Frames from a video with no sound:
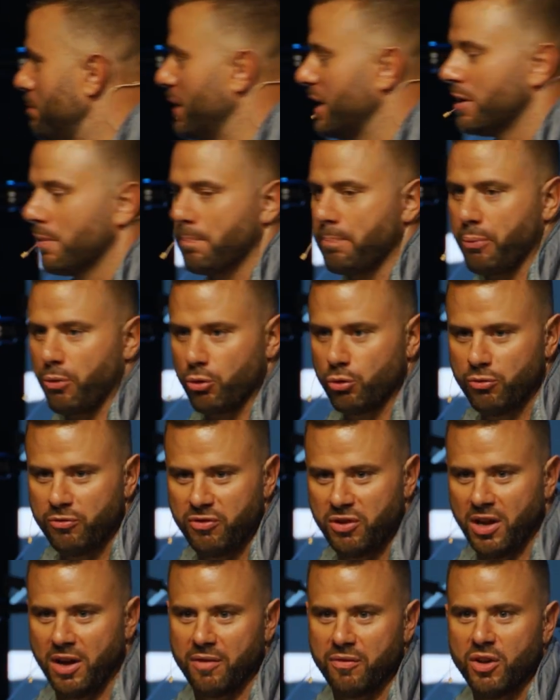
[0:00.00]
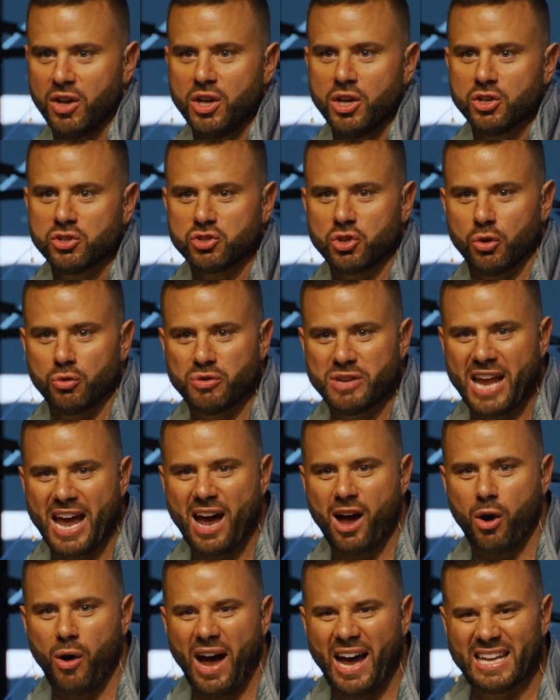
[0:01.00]
been approved of, so
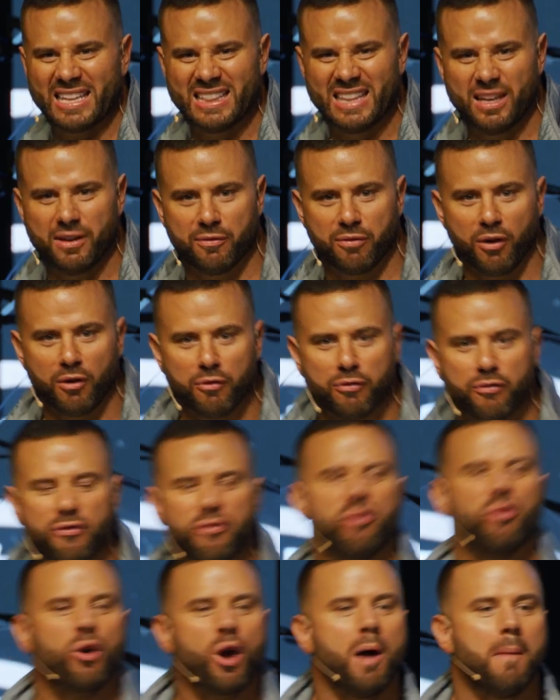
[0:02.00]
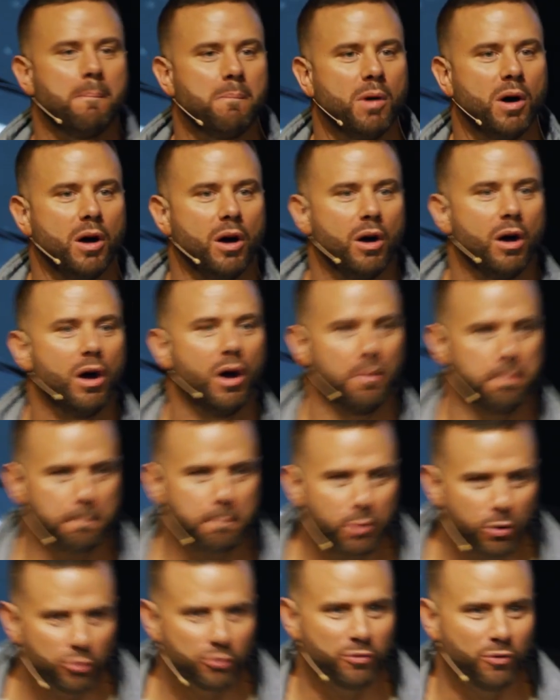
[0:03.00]
now I live from
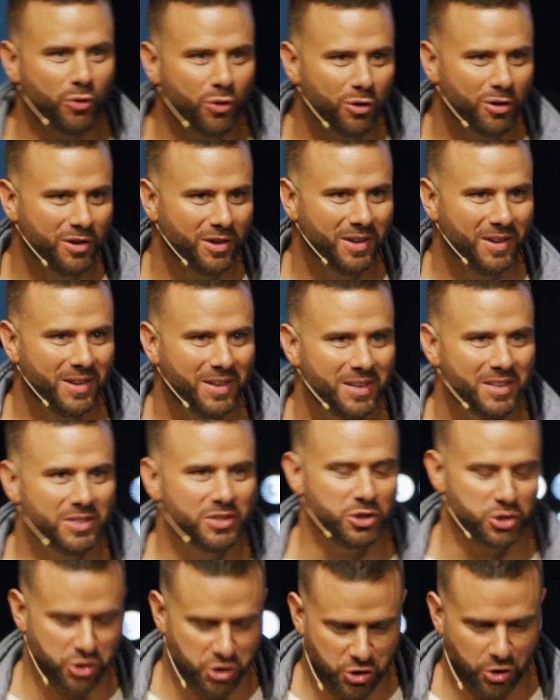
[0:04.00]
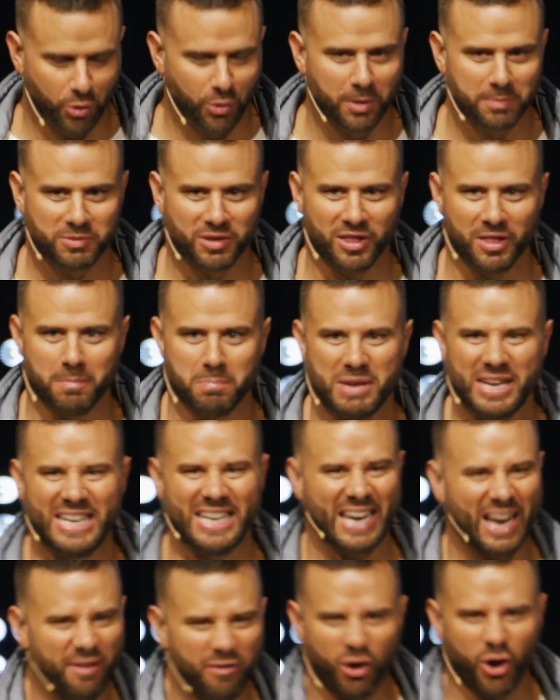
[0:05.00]
approval. You show up to the
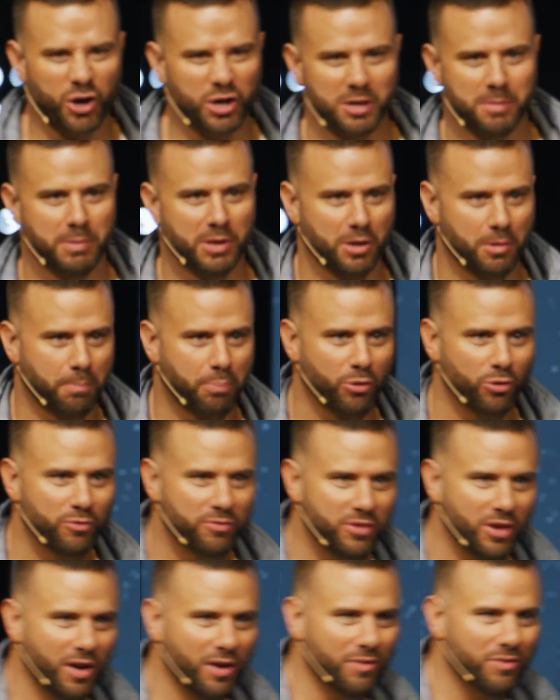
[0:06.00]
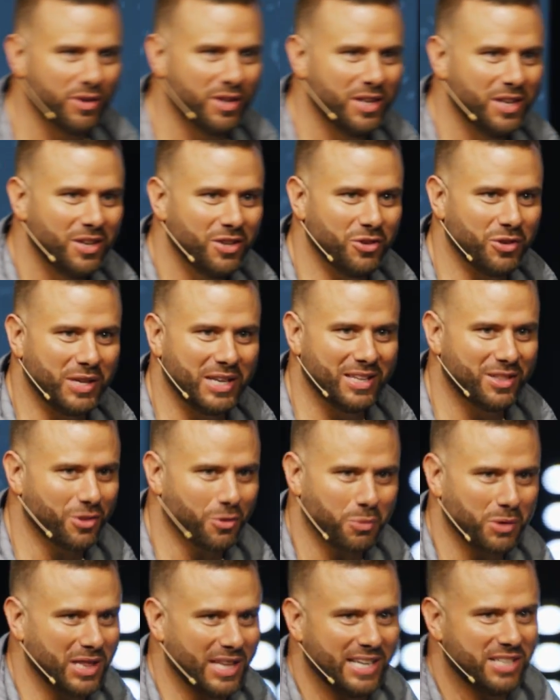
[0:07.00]
meeting, I've already been approved of. You get in the
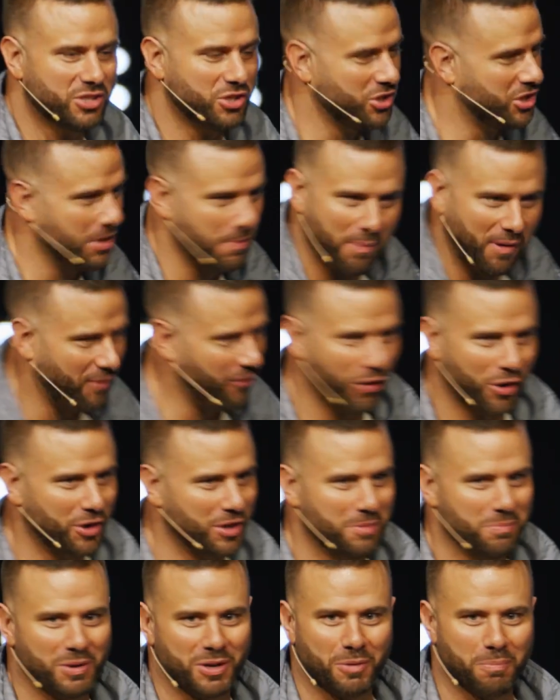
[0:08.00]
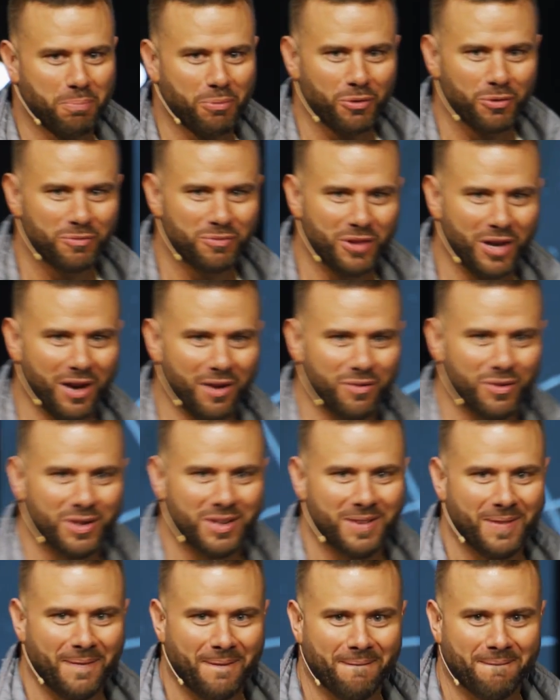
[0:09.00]
relationship, I've already been approved of.
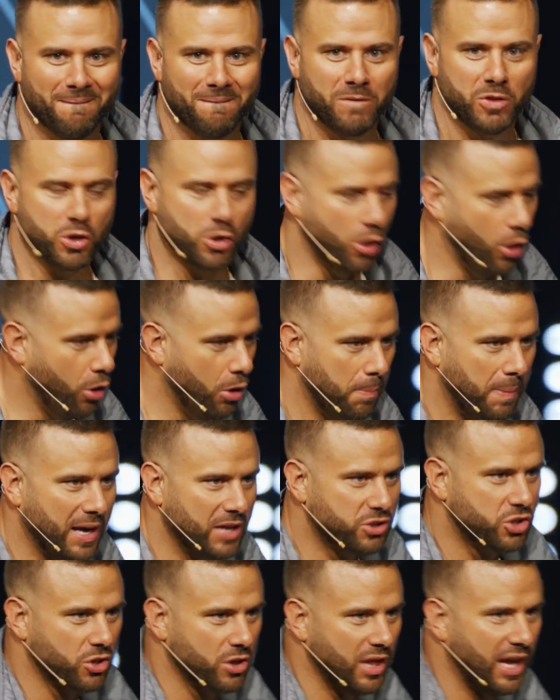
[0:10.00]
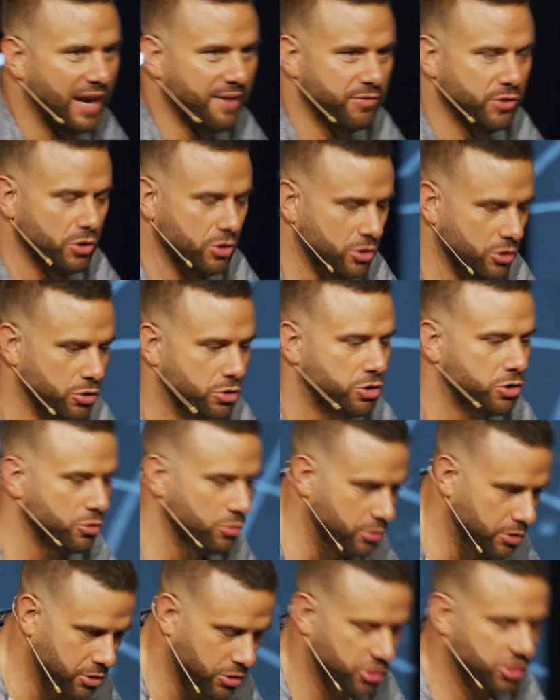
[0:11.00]
You go about your life. You
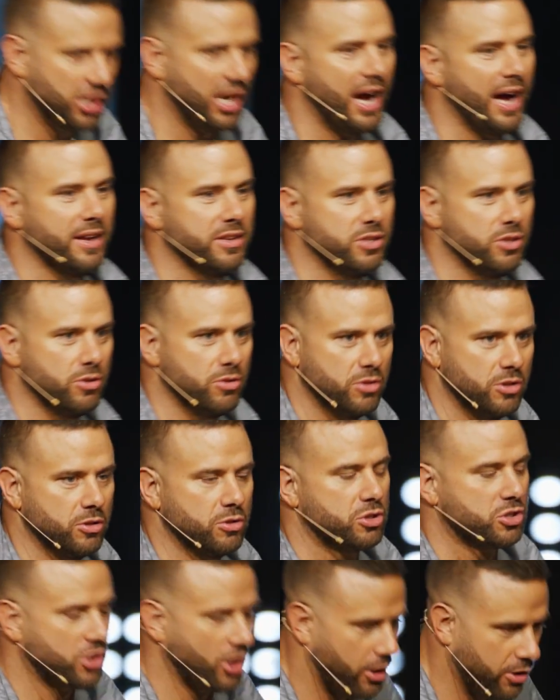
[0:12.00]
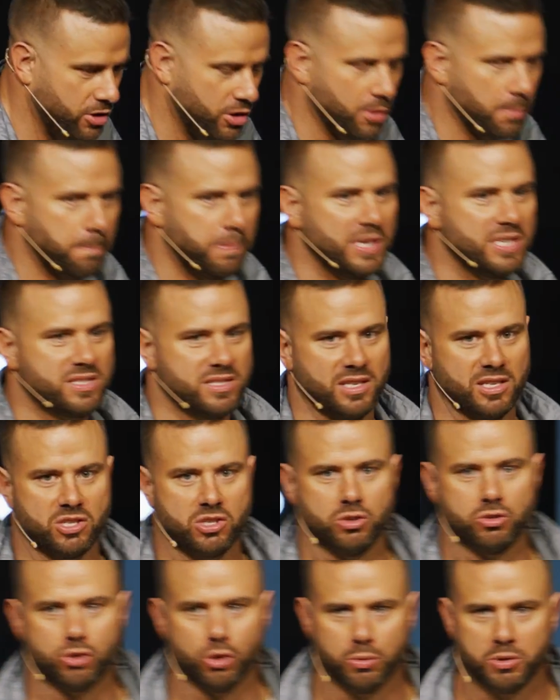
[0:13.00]
shoot your shot. You start your
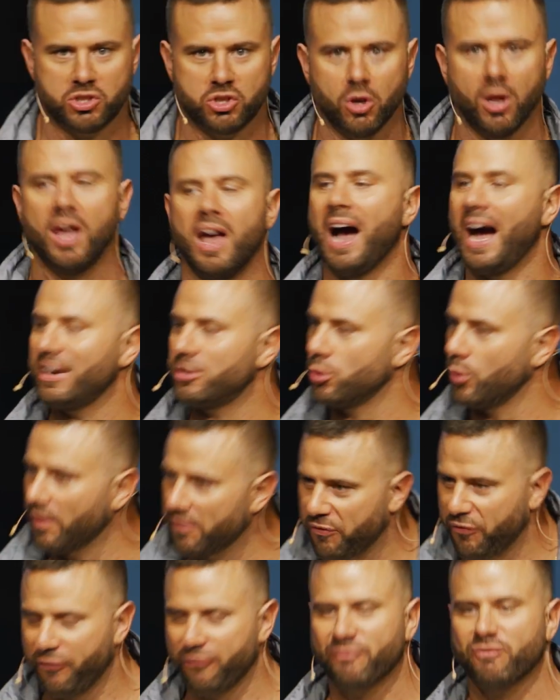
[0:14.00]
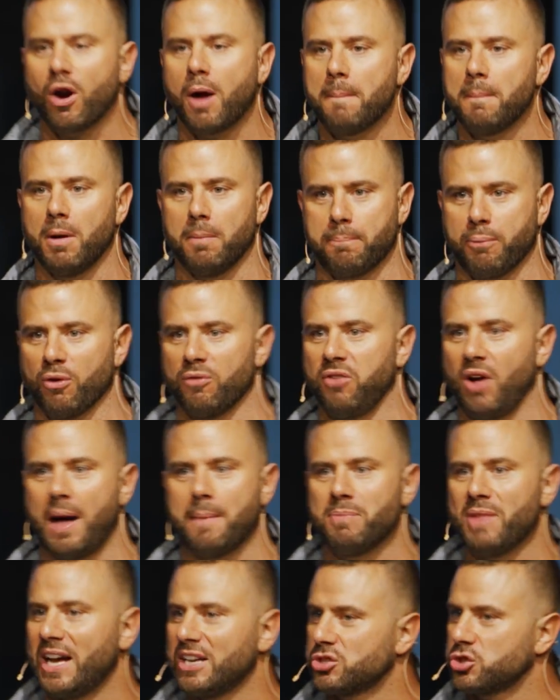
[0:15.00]
business. You do I do it from approval.
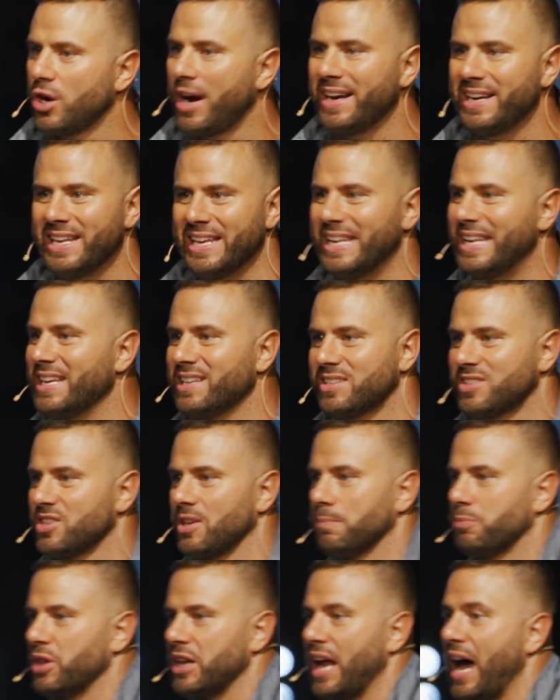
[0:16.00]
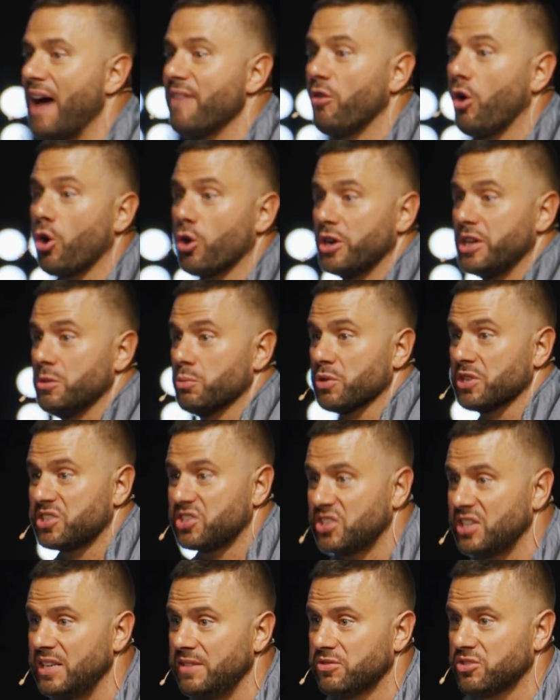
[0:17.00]
I'm not trying to get something. I've already
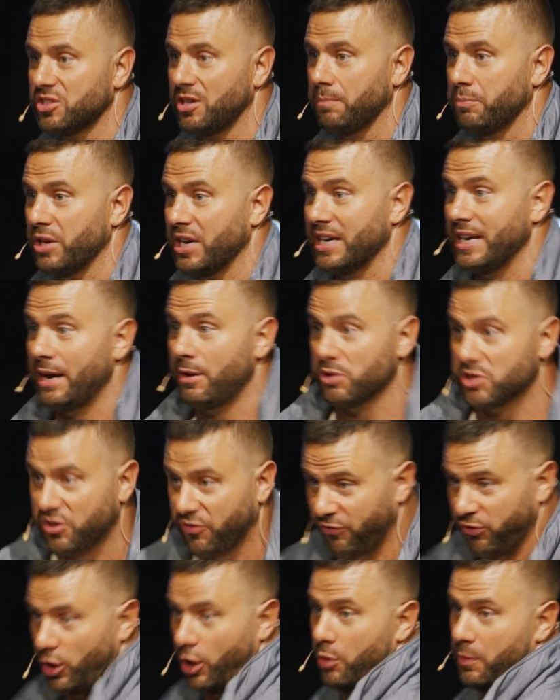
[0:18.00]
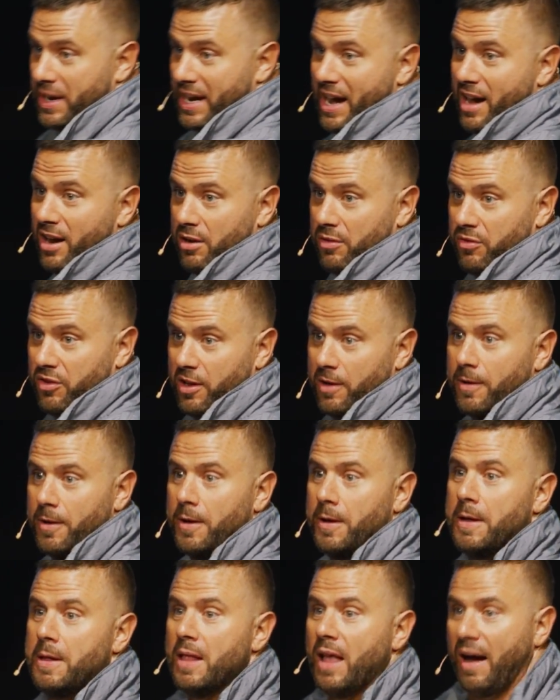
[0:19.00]
received something, and now it's flowing out of it.
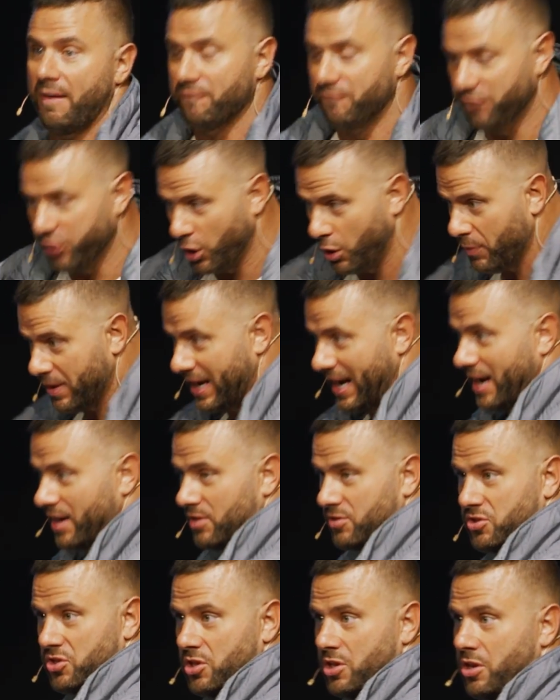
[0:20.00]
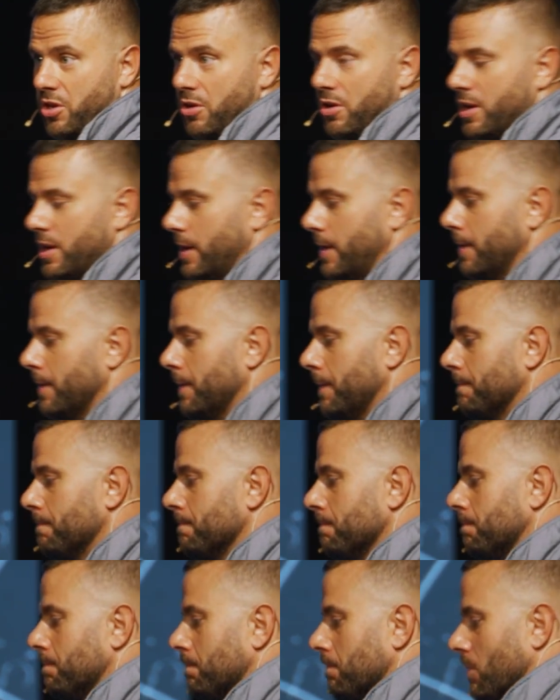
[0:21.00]
I'm flowing out of security.
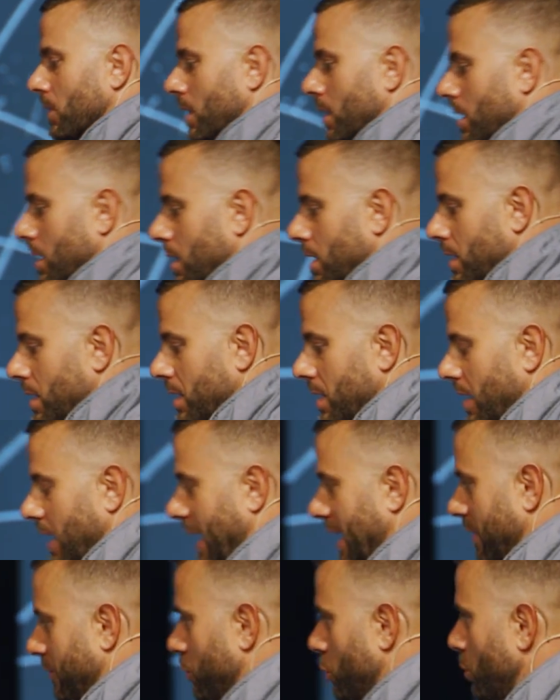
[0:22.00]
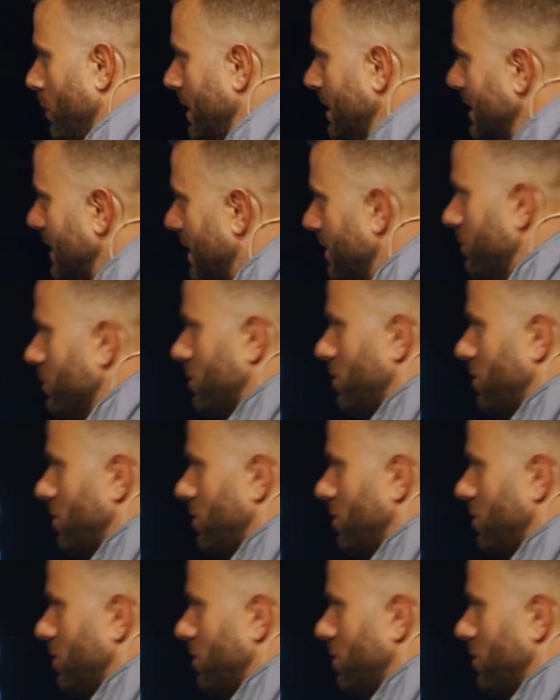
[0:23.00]
And if you didn't give